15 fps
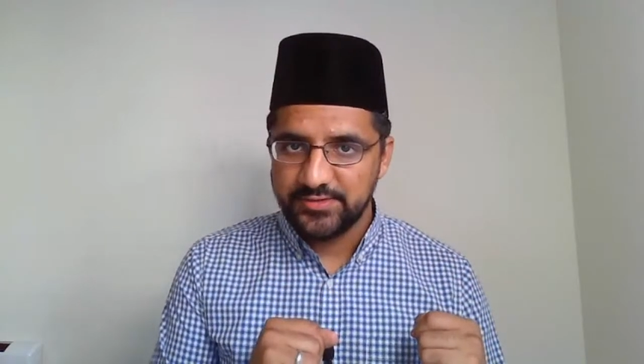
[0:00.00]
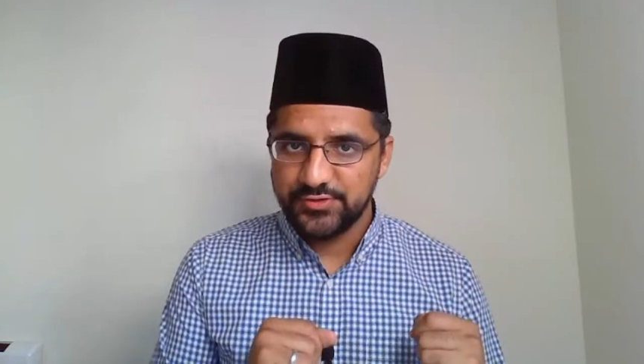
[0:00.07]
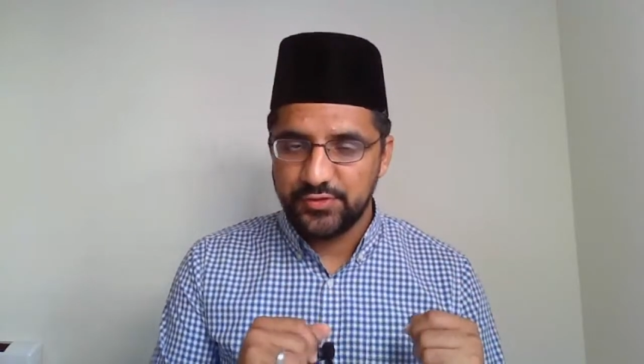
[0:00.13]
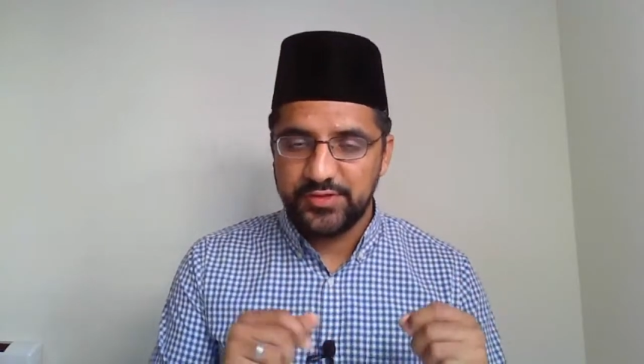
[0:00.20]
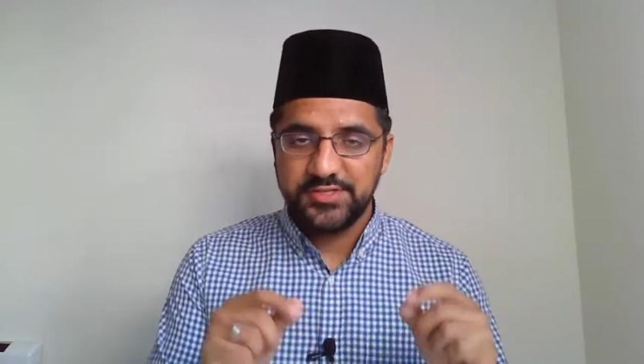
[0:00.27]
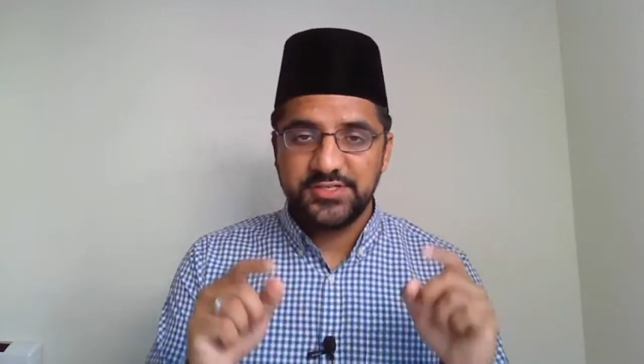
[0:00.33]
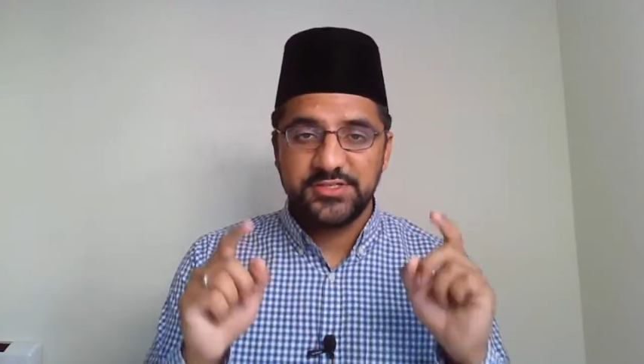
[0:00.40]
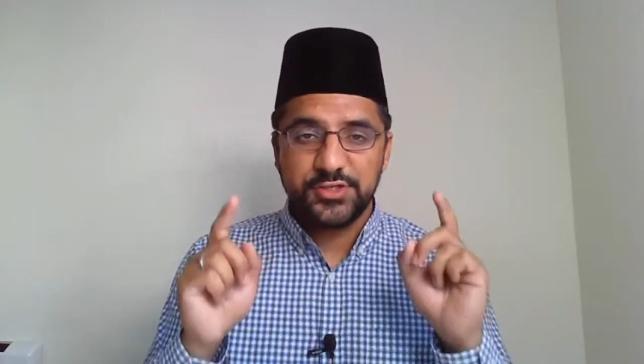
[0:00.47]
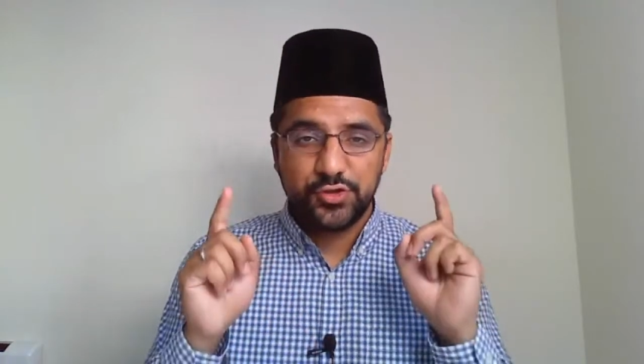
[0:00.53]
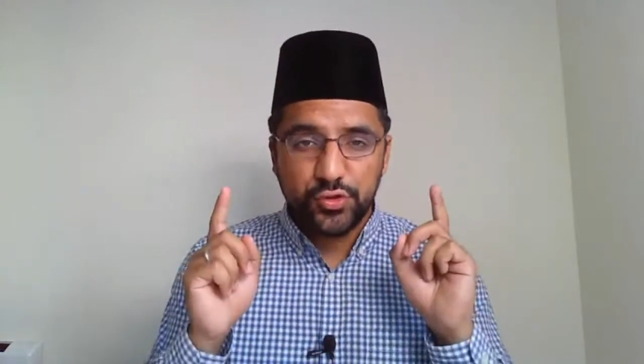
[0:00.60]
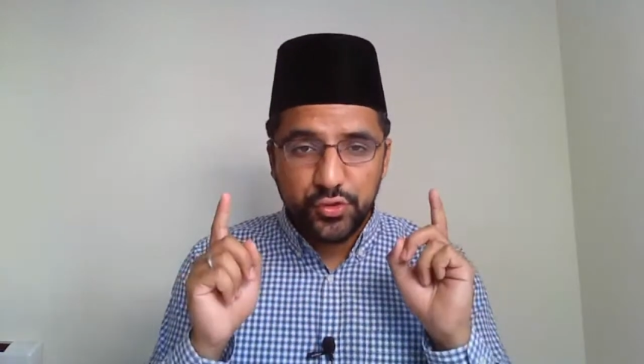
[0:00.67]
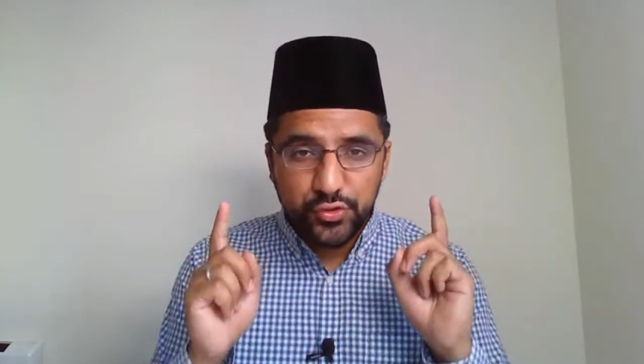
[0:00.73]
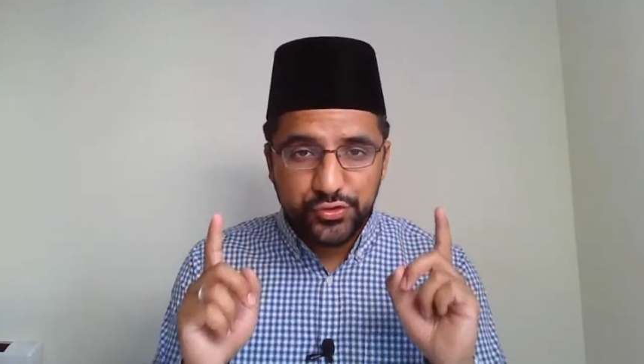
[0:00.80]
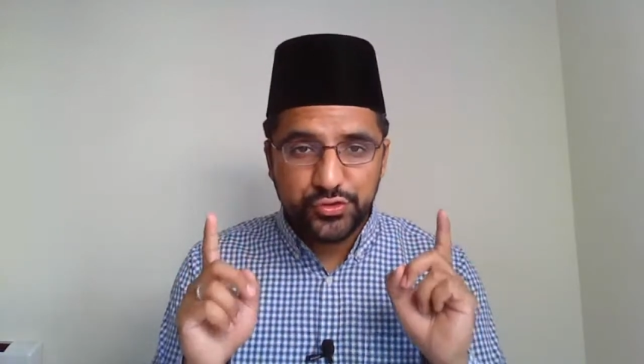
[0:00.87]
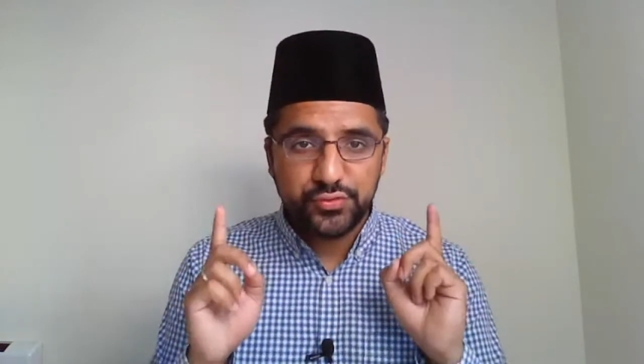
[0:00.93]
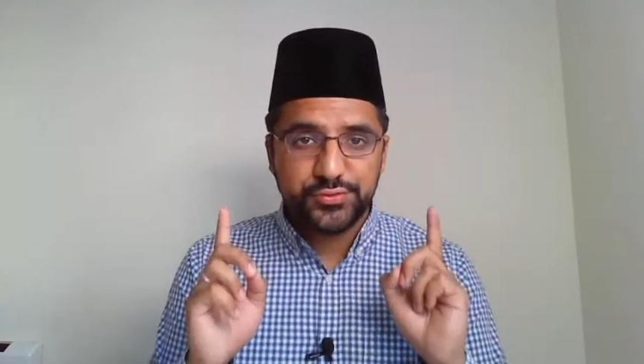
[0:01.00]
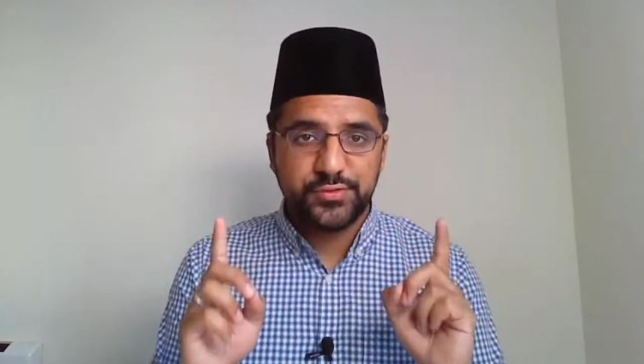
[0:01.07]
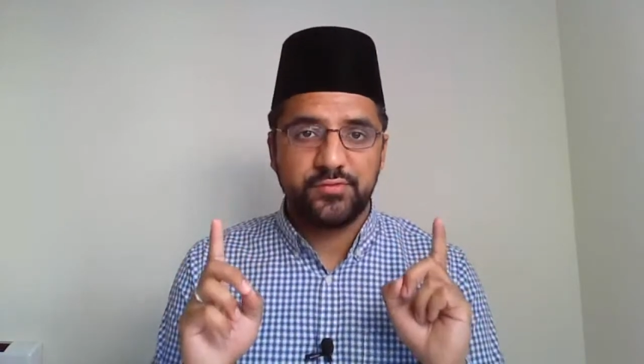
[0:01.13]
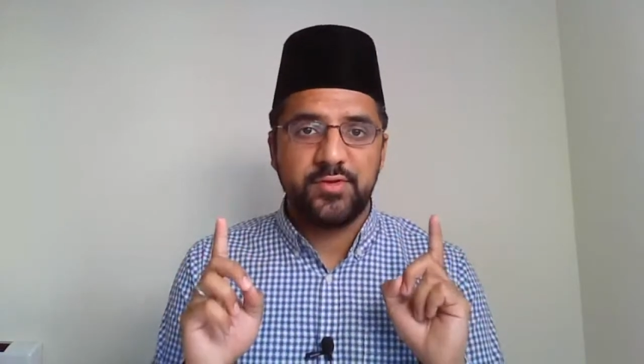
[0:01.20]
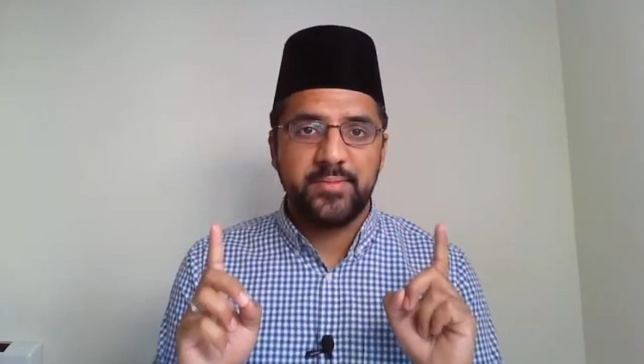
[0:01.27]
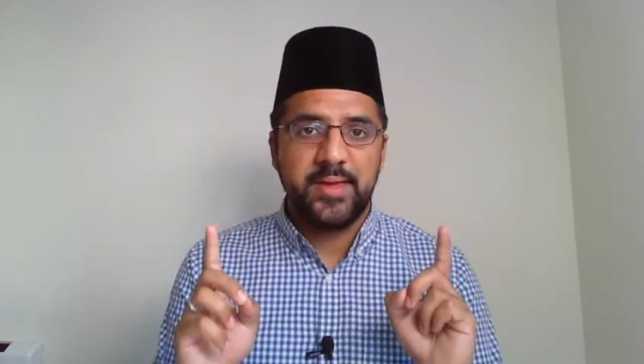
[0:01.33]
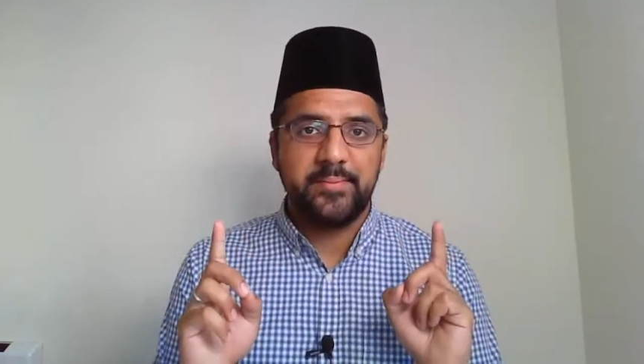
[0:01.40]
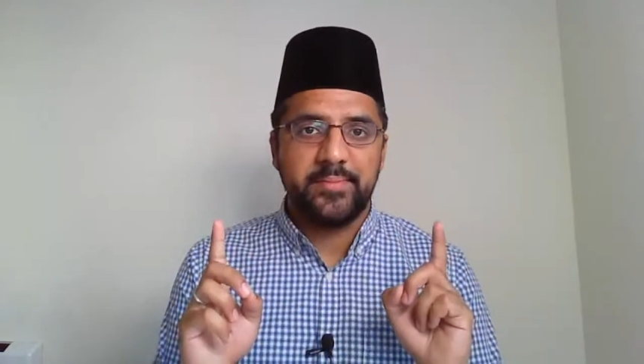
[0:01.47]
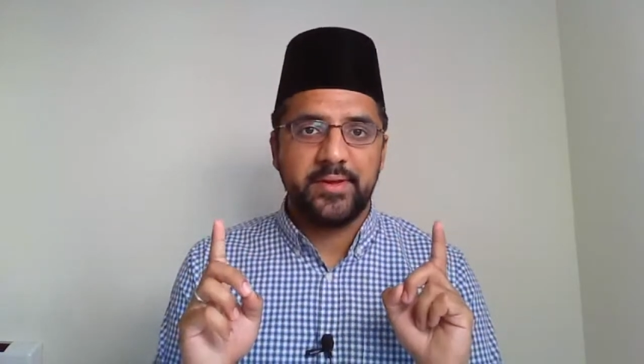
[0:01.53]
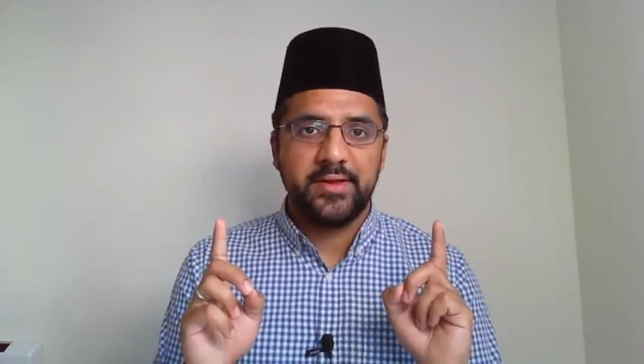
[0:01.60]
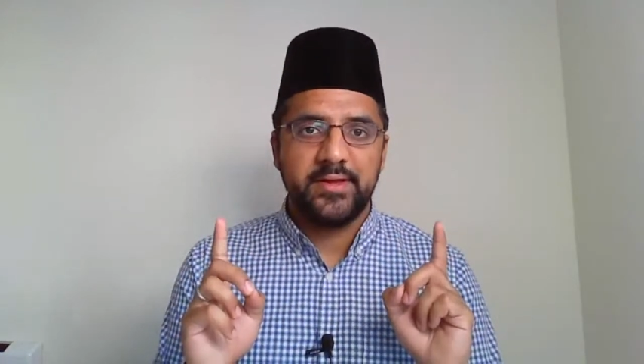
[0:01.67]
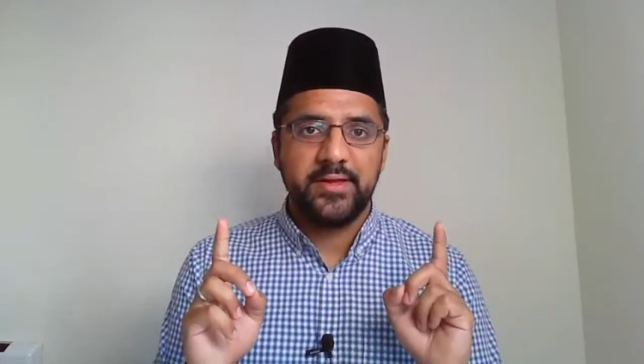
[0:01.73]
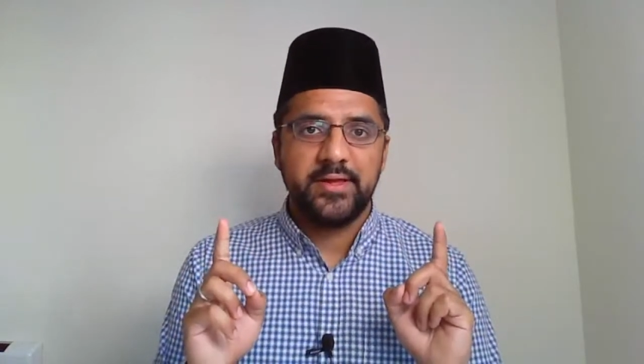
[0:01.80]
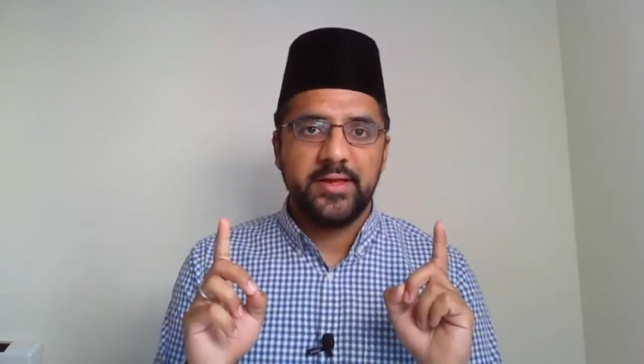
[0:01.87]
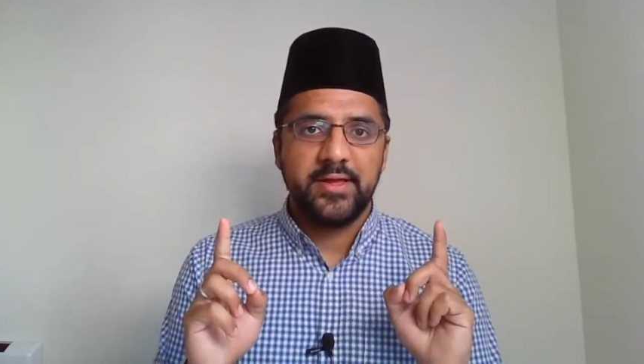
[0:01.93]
So this is crucial to remember.